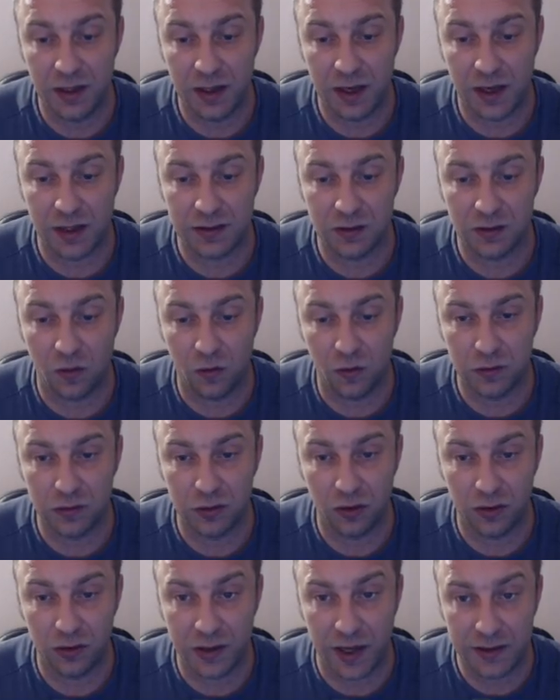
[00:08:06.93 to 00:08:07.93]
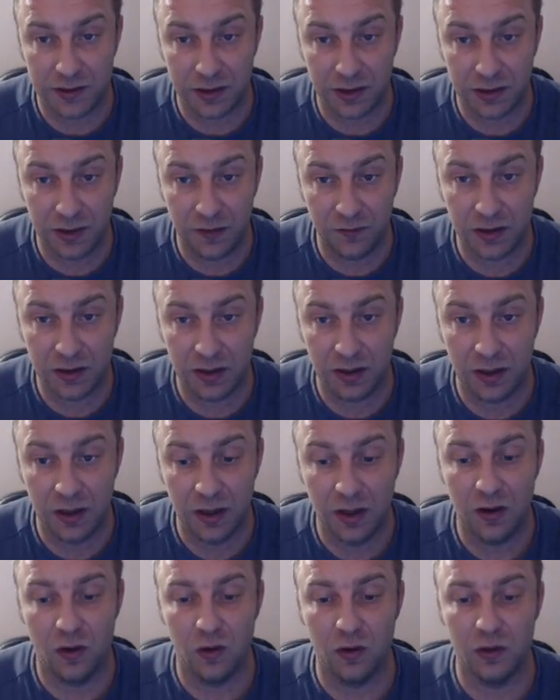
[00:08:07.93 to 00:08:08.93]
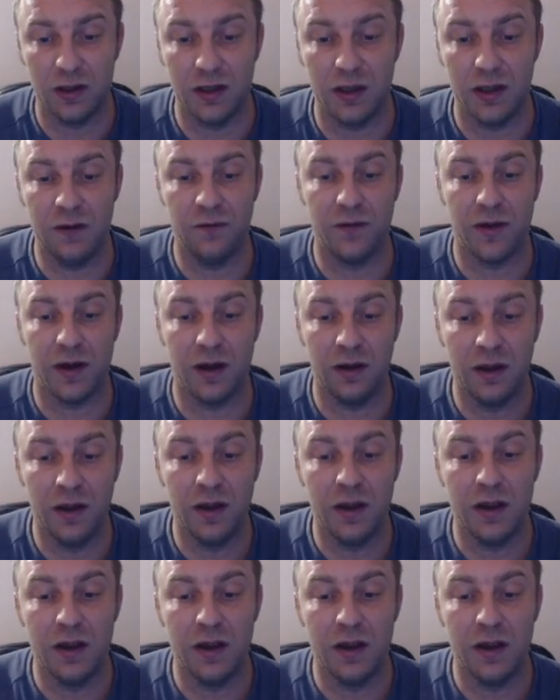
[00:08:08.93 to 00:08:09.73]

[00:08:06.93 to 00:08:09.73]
has also a nice activity on the e-file.